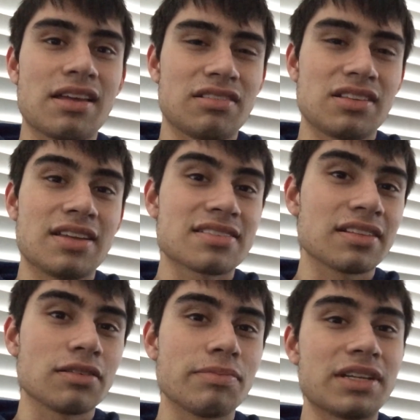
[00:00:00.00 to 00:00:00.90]
It, it's a
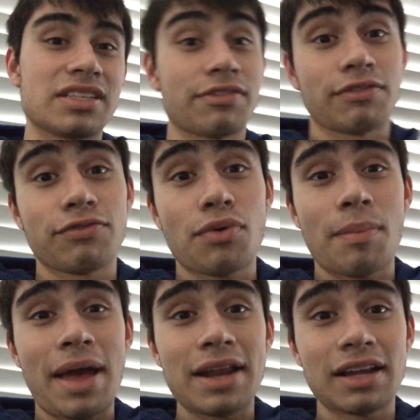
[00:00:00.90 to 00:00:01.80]
little bit different
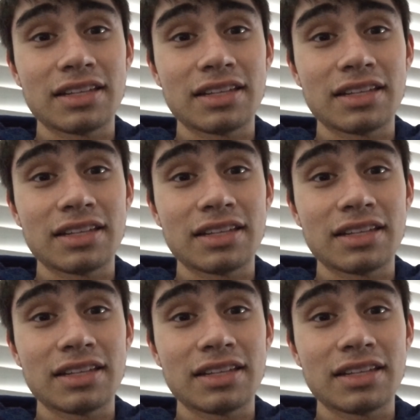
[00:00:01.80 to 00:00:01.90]
format.